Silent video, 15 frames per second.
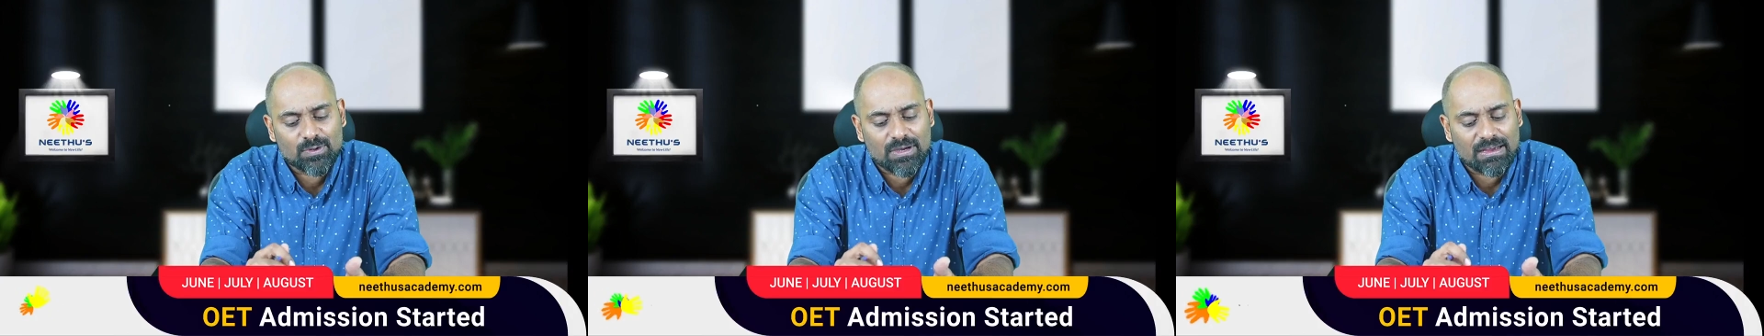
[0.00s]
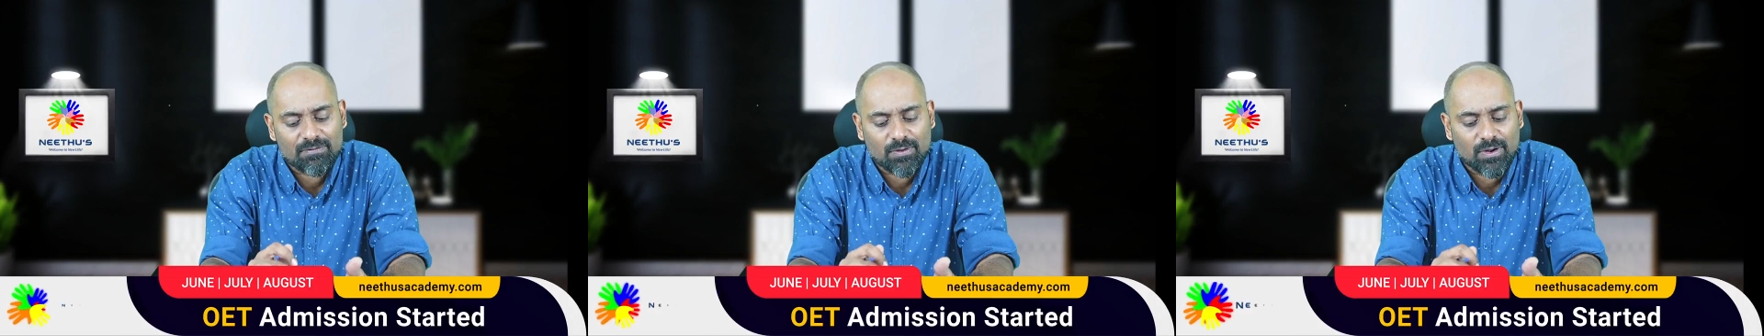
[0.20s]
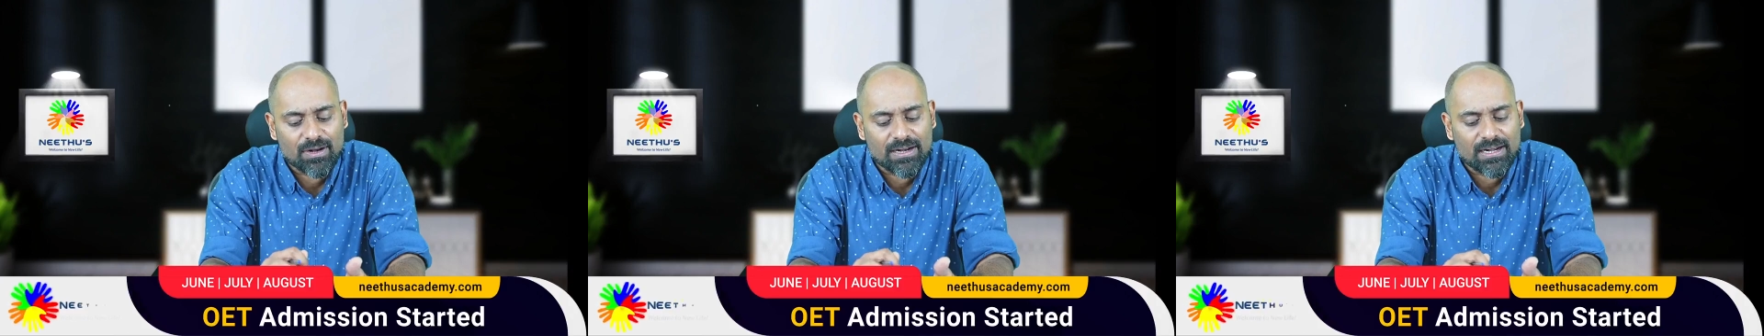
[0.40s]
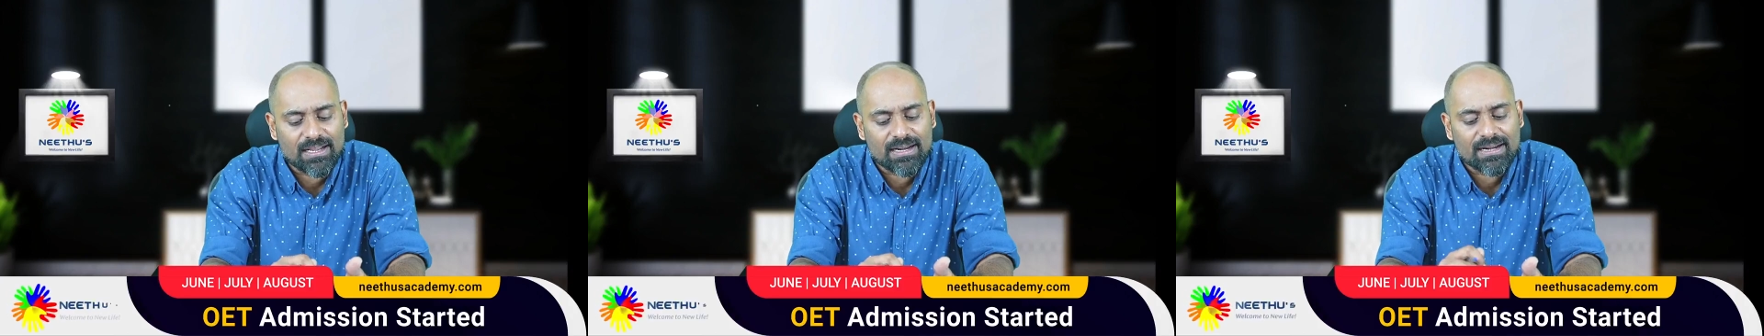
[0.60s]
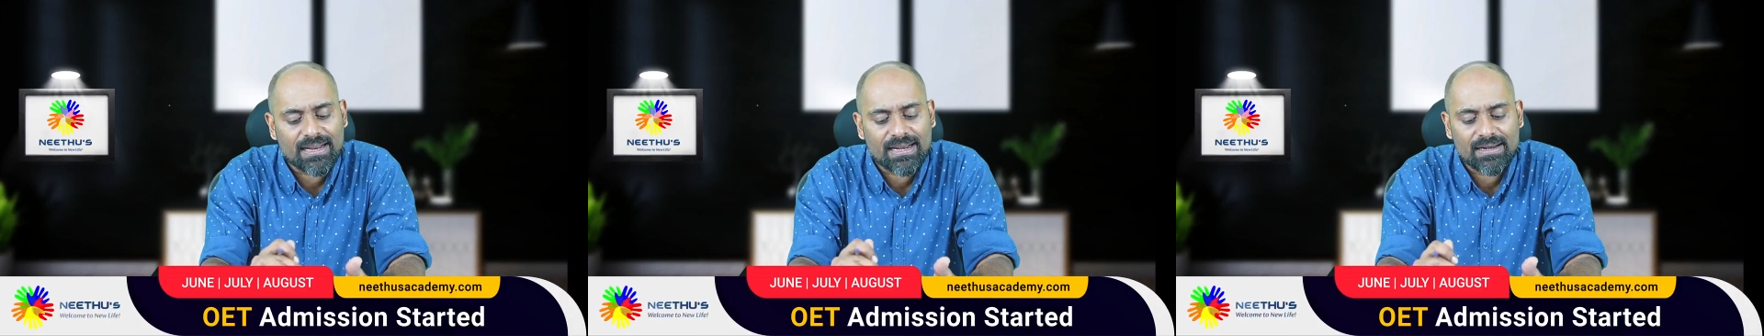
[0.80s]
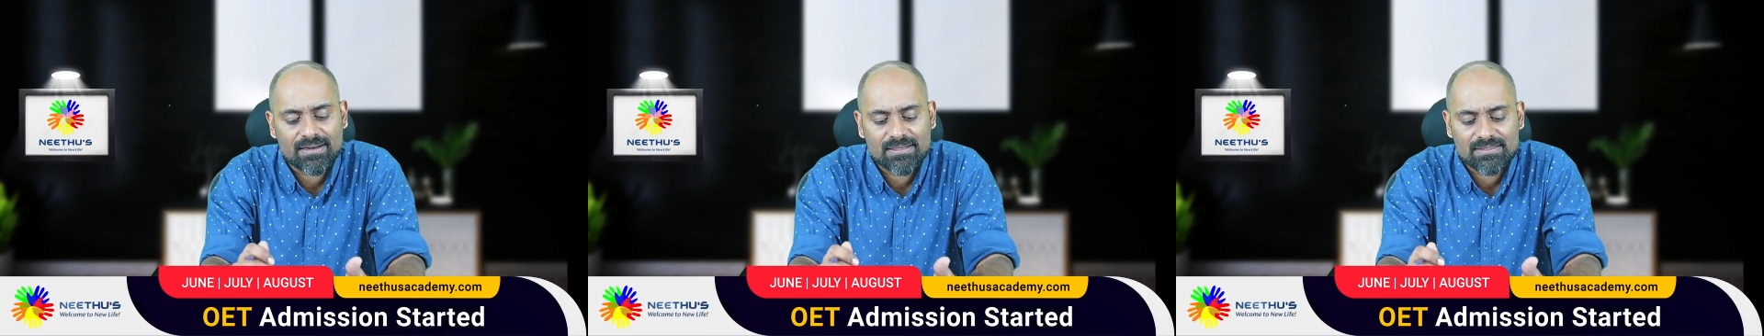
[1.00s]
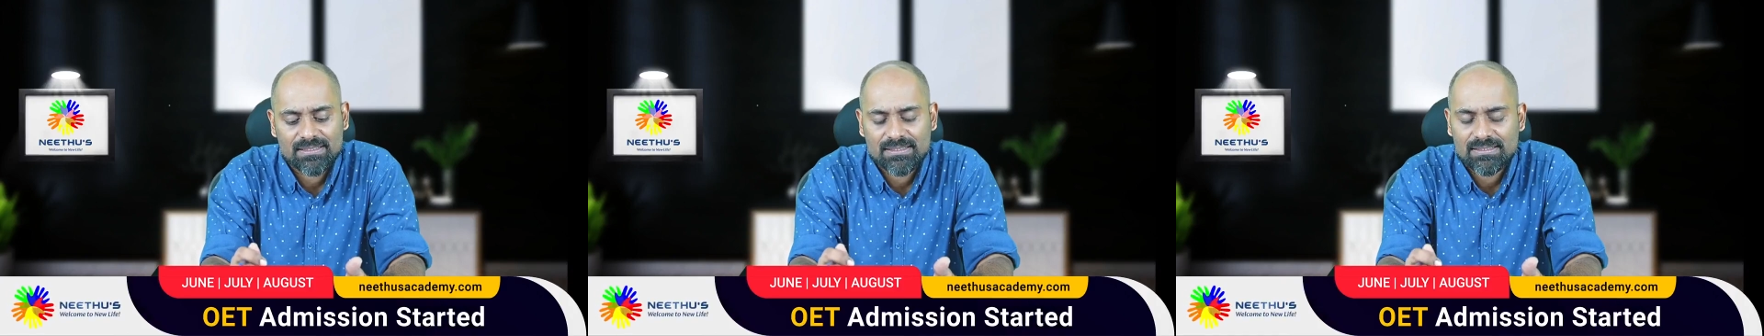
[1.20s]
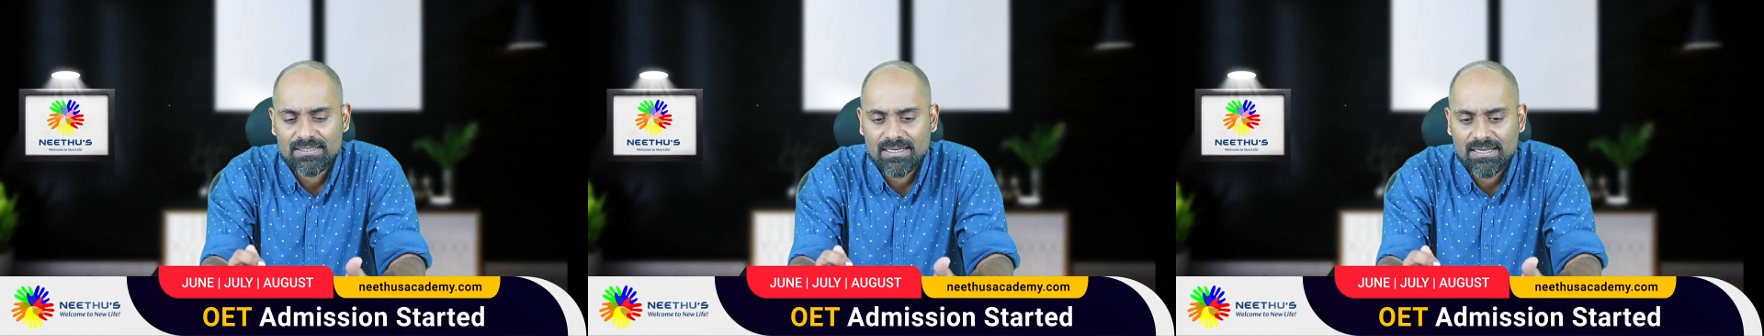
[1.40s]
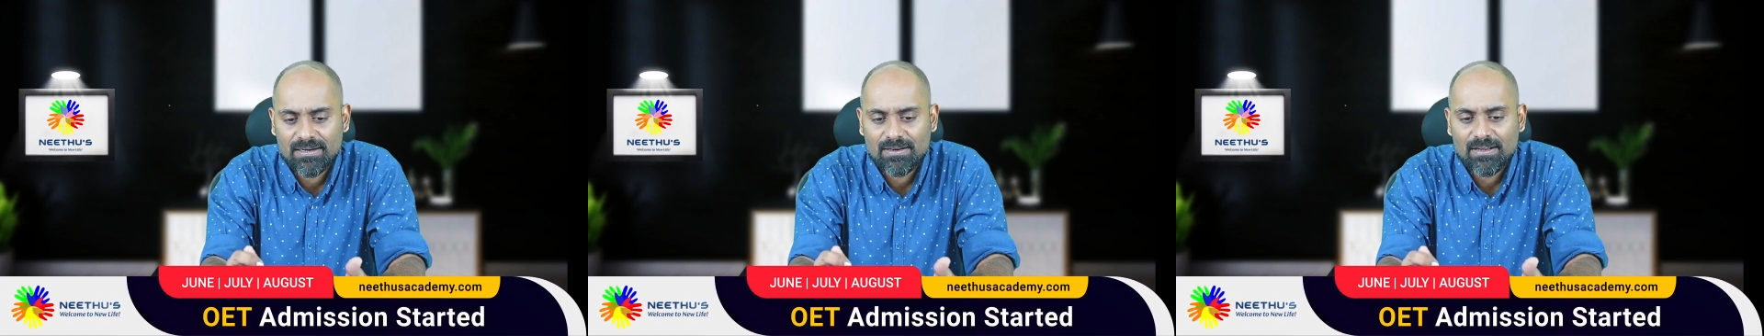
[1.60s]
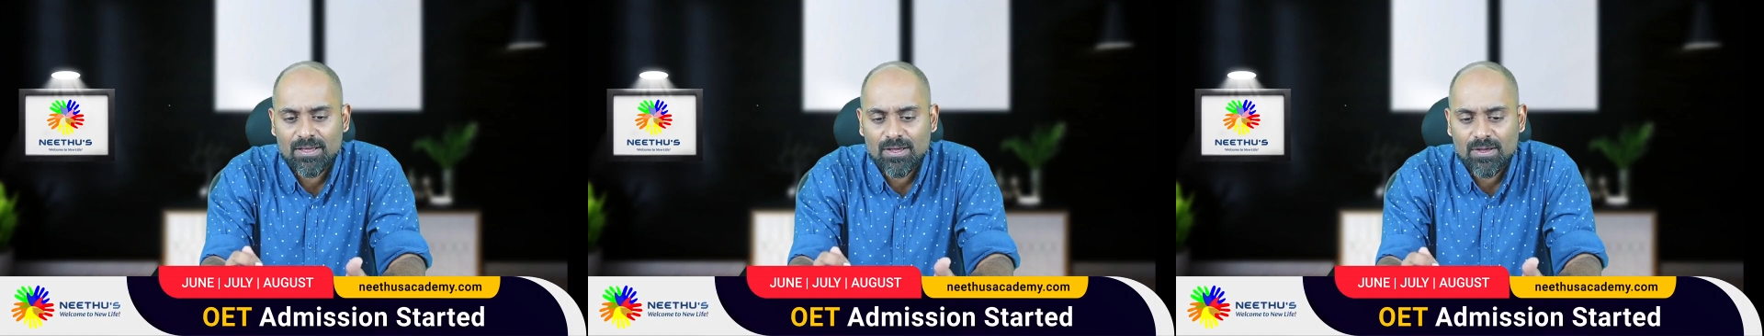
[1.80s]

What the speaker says: you have already read, doesn't it?